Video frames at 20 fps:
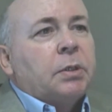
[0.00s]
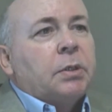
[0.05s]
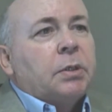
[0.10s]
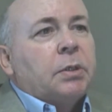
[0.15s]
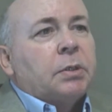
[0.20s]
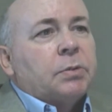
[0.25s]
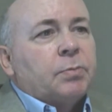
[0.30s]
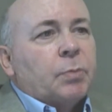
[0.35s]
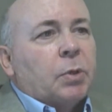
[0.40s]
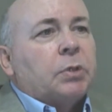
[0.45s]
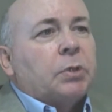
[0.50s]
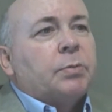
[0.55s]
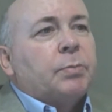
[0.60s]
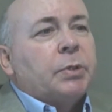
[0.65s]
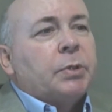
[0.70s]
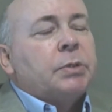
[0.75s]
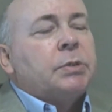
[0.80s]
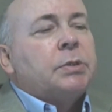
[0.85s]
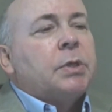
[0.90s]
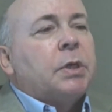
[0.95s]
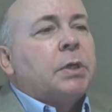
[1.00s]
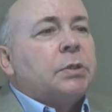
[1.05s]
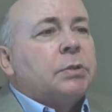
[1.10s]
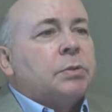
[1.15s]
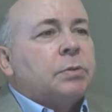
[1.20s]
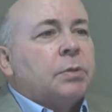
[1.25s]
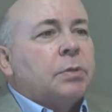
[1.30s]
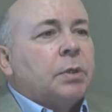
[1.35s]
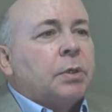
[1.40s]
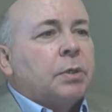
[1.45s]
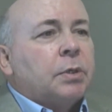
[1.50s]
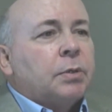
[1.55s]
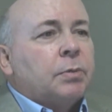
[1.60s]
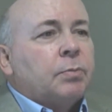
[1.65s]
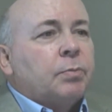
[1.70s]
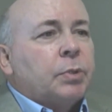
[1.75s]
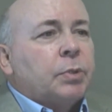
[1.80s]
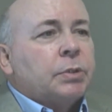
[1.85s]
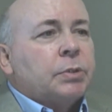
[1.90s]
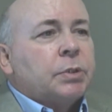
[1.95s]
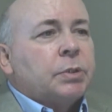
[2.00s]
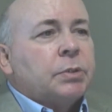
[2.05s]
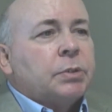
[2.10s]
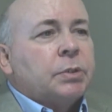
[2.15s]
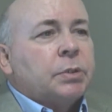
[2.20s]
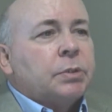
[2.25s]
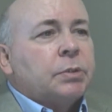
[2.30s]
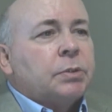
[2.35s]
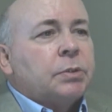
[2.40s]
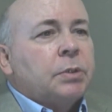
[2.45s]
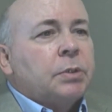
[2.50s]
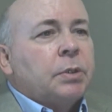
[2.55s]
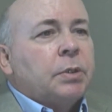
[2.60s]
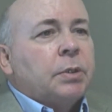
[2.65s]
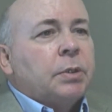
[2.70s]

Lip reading: small to mid-sized businesses,